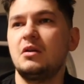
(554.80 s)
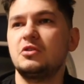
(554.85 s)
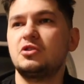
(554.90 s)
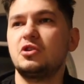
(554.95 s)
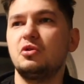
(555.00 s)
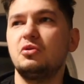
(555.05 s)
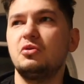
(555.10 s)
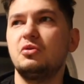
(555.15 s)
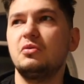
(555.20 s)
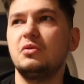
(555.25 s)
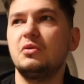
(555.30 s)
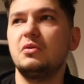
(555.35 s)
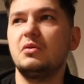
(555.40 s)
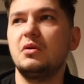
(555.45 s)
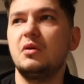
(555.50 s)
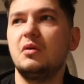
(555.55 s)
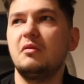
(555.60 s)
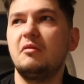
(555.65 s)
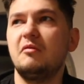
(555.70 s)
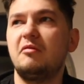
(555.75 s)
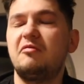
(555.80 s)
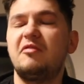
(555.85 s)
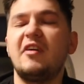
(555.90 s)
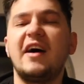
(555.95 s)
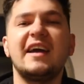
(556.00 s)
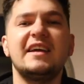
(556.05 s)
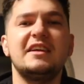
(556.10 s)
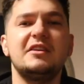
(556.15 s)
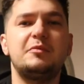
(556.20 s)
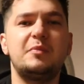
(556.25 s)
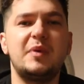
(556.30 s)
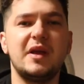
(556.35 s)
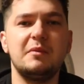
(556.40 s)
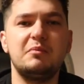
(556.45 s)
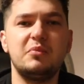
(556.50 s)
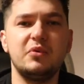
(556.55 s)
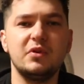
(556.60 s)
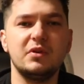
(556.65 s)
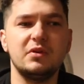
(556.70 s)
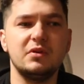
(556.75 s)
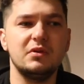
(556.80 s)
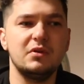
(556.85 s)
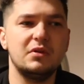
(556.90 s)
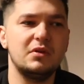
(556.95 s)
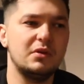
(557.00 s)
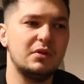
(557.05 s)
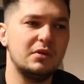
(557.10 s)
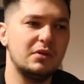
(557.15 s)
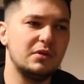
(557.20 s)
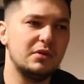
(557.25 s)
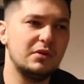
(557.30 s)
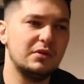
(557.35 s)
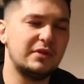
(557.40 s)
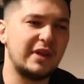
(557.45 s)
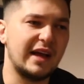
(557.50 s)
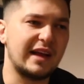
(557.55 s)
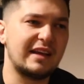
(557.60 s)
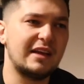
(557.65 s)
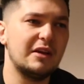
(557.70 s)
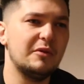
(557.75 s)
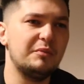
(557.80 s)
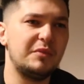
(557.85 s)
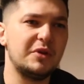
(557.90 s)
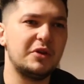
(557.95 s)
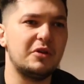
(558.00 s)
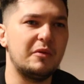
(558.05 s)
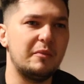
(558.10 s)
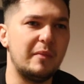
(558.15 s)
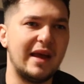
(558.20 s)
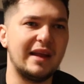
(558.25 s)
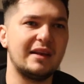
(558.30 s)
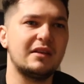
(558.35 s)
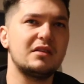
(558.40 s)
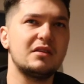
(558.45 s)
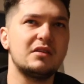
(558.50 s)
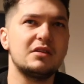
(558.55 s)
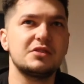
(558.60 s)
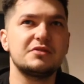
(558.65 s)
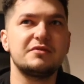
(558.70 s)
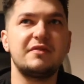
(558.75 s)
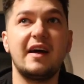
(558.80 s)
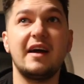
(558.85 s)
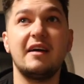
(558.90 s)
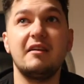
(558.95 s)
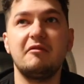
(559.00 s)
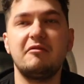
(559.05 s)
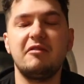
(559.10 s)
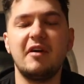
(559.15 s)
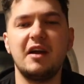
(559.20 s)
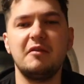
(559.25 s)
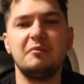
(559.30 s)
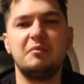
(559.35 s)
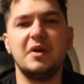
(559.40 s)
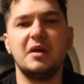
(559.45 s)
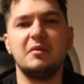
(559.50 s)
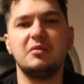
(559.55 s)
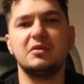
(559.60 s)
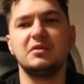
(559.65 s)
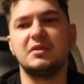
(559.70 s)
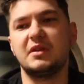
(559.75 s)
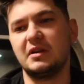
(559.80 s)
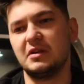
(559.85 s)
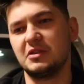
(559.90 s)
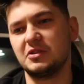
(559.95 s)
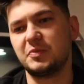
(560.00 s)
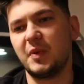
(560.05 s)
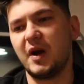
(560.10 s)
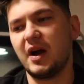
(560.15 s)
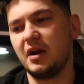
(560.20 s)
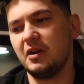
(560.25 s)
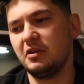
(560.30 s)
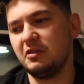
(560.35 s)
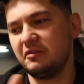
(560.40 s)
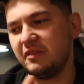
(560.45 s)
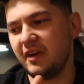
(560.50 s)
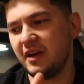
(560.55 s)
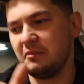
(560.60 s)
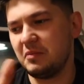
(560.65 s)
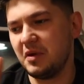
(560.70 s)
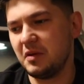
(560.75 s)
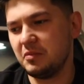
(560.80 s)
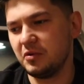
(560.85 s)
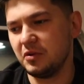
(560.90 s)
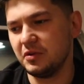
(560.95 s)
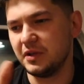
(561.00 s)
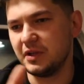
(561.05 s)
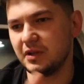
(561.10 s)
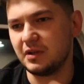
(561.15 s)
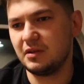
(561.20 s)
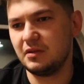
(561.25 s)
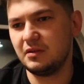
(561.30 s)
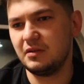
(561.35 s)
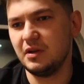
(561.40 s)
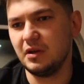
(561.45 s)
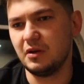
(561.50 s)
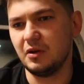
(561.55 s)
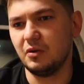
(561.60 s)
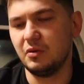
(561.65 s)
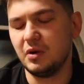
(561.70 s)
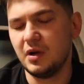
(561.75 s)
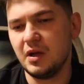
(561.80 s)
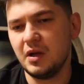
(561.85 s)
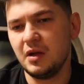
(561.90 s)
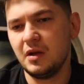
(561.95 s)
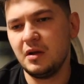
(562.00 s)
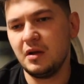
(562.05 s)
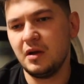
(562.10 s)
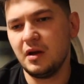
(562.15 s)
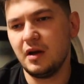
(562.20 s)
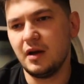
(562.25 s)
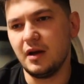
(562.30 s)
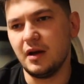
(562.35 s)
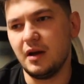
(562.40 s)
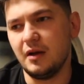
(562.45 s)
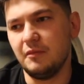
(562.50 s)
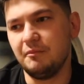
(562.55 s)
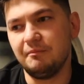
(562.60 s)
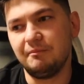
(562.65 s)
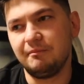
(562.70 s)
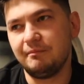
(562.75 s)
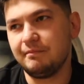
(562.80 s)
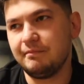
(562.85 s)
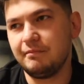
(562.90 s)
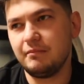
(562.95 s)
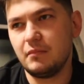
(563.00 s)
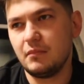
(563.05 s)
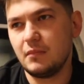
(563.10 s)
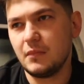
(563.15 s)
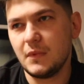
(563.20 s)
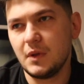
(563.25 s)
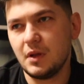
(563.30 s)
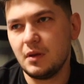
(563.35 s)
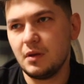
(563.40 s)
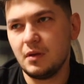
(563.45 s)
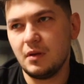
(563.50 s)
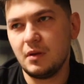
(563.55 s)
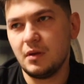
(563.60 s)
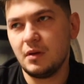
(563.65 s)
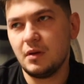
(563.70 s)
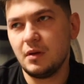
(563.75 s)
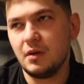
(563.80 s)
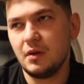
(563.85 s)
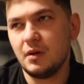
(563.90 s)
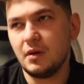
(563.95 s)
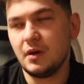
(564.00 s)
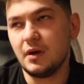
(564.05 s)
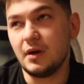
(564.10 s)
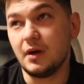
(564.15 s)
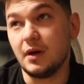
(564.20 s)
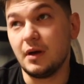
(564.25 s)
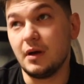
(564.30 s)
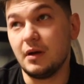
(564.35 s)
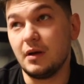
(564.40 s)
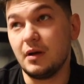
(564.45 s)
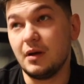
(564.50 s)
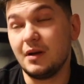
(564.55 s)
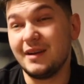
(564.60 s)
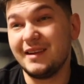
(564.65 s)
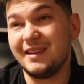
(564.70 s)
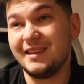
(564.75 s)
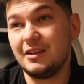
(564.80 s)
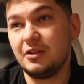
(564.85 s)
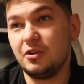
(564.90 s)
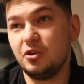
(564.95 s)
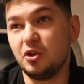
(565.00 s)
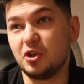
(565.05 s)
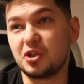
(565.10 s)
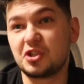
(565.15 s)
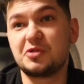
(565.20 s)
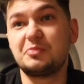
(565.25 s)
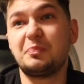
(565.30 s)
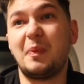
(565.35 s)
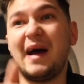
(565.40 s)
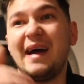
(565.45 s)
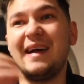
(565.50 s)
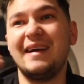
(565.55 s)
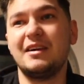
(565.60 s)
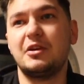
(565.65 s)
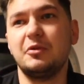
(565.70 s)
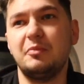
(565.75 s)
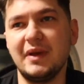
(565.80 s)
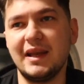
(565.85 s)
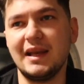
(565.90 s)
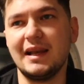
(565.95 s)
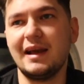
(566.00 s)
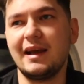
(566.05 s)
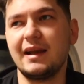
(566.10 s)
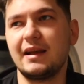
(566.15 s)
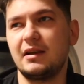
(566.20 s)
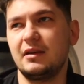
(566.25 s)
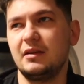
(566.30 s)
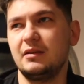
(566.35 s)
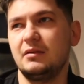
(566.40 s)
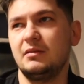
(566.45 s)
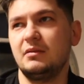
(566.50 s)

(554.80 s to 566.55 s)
So find people that can be your mentors. Fi- find people that inspire you. Find people that you know. Um, uh, you aspire to be like.